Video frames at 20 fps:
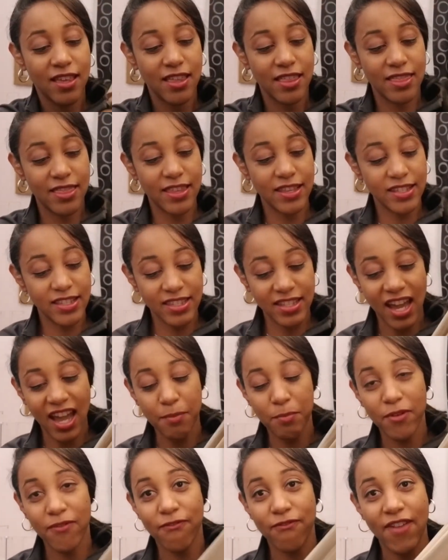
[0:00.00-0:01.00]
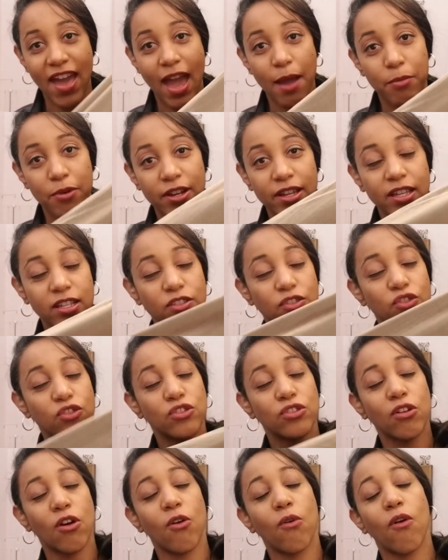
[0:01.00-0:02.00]
this type of fabric is
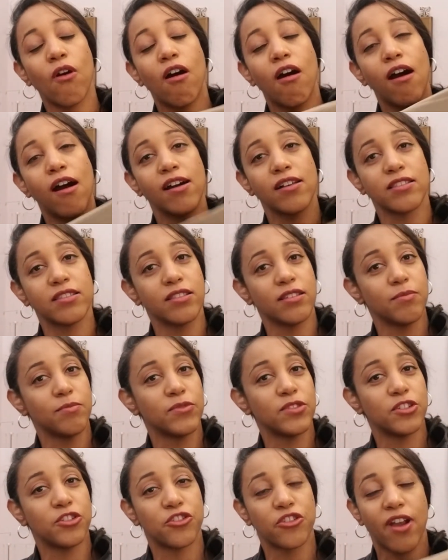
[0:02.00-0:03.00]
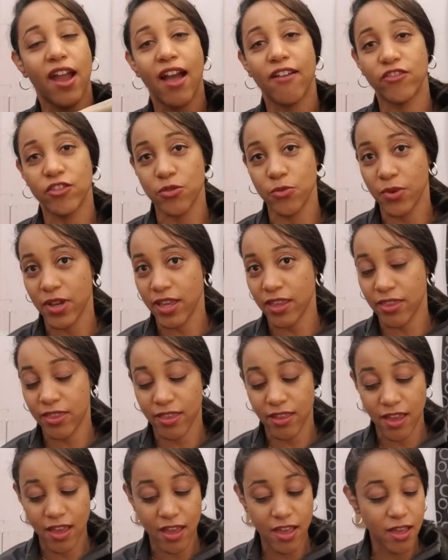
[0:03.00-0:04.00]
so awesome to travel
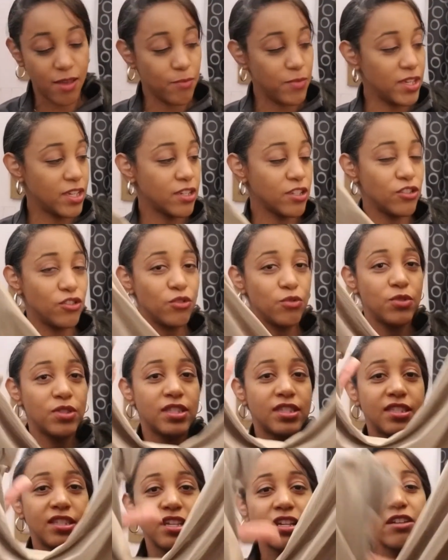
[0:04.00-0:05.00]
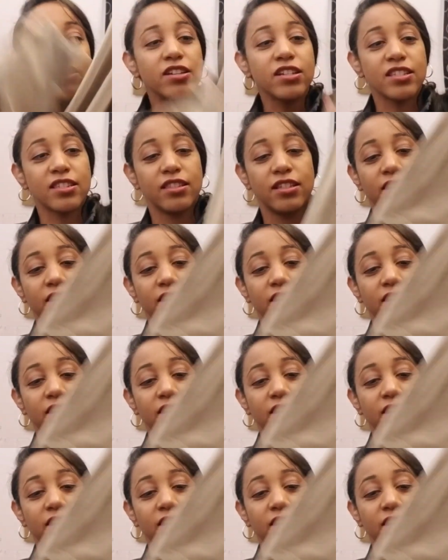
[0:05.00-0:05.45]
with, because you seriously